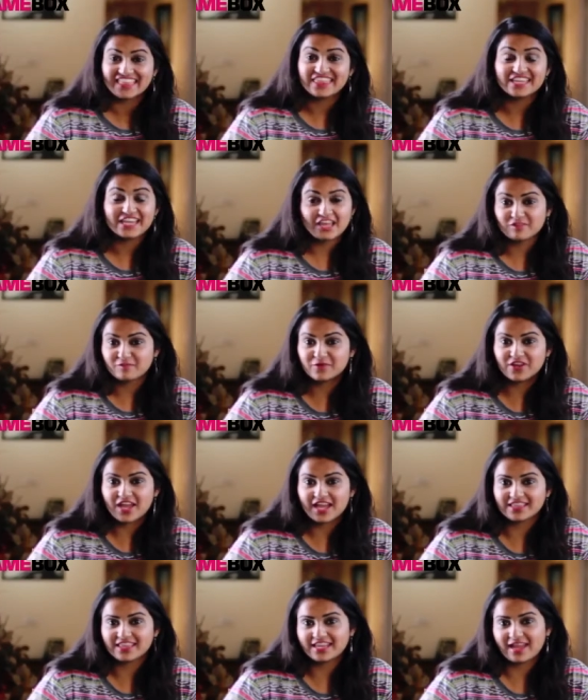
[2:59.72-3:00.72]
the next
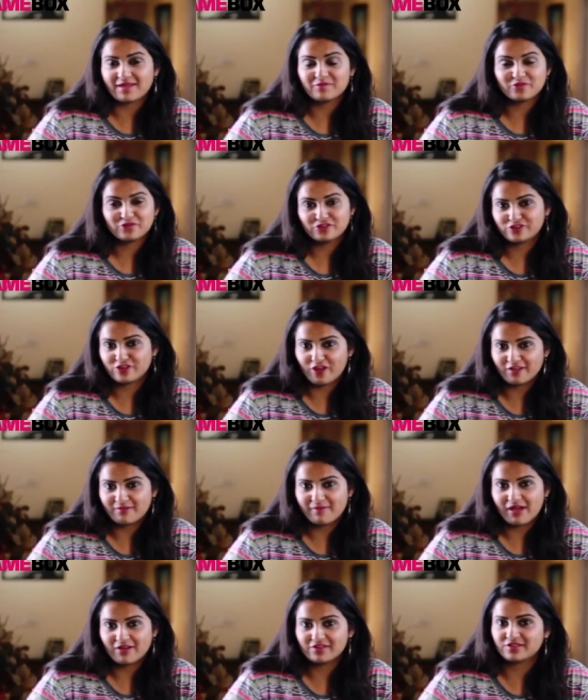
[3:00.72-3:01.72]
product that I'm going to talk
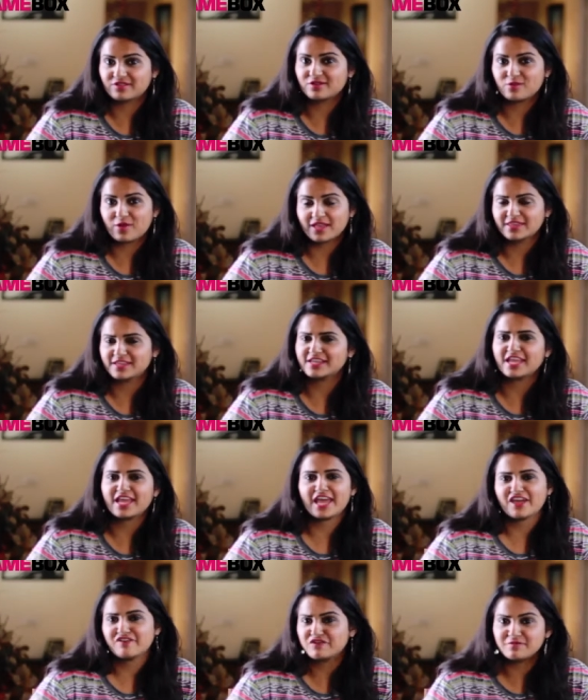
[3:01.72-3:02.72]
about is the one that
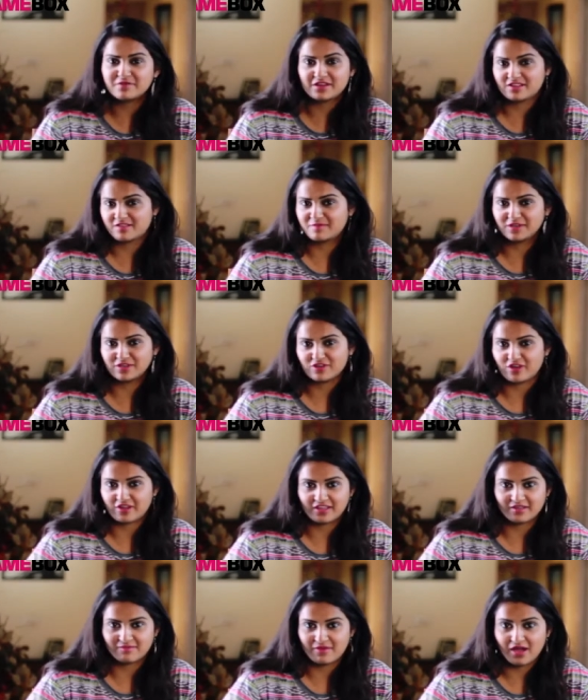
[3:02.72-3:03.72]
everybody's been
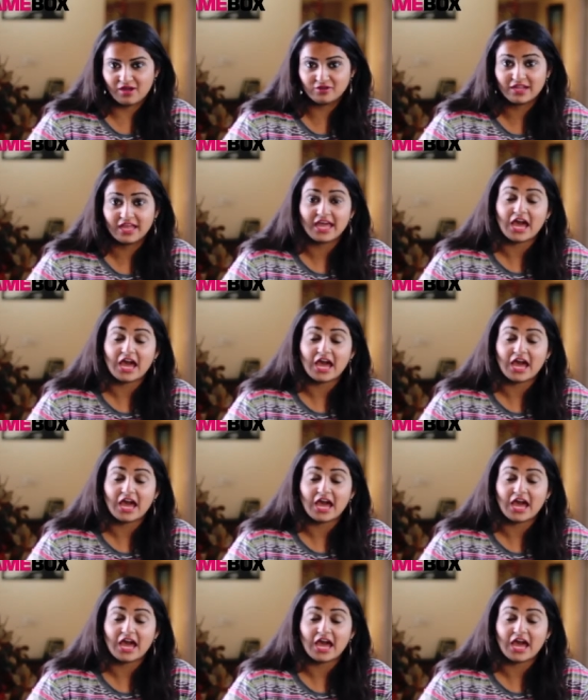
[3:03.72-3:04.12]
talking about.